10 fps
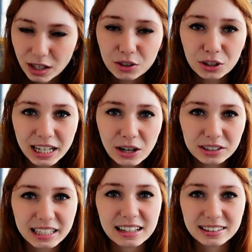Don
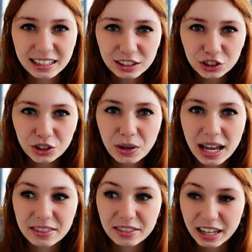Quixote and Sancho
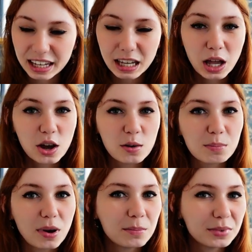and they
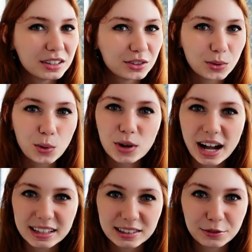bump into all
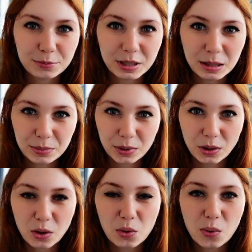kinds of
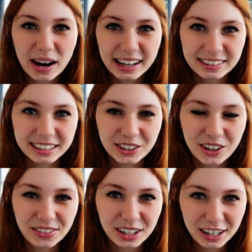people while they're
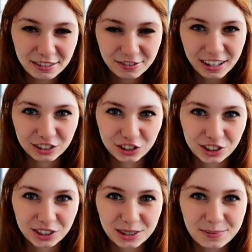on their
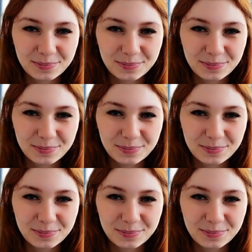adventure.